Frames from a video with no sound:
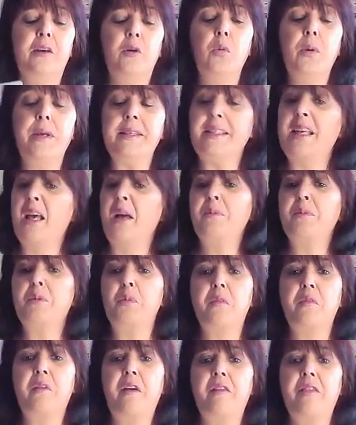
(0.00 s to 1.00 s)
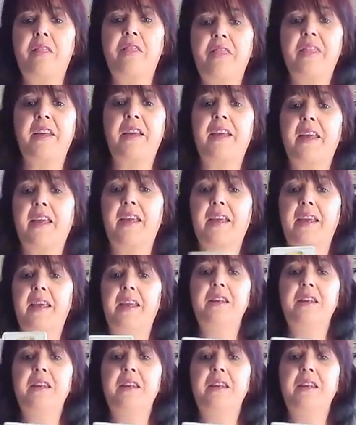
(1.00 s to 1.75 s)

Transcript: it always comes with overthinking.